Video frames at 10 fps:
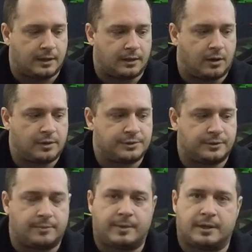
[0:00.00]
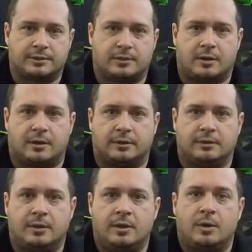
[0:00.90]
Also depends on
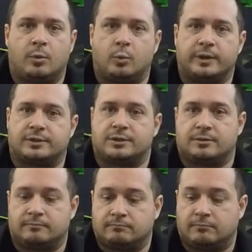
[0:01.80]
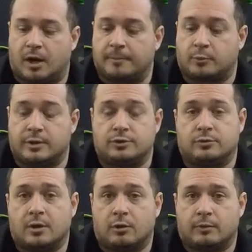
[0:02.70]
which upgrade you
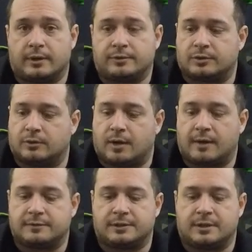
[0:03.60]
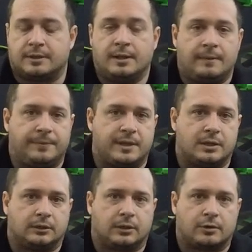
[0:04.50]
go with. So obviously the
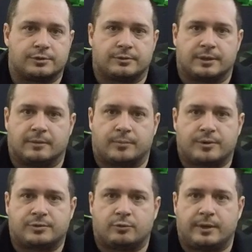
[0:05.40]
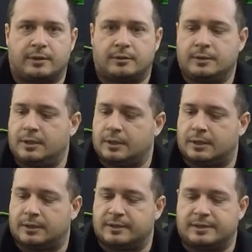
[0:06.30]
larger the compressor wheel,
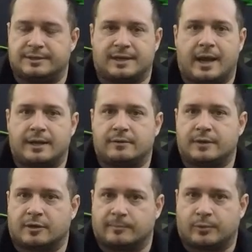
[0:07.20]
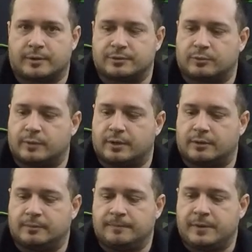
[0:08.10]
the design of the compressor
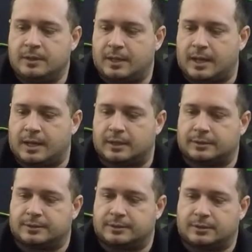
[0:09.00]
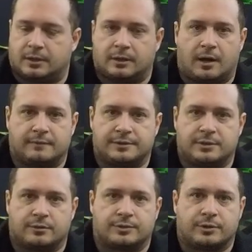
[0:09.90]
wheel, and obviously
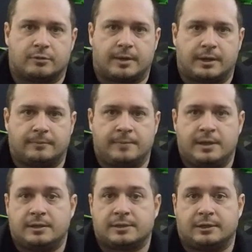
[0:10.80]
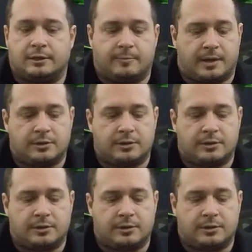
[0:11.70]
your turbine, it's going to depend.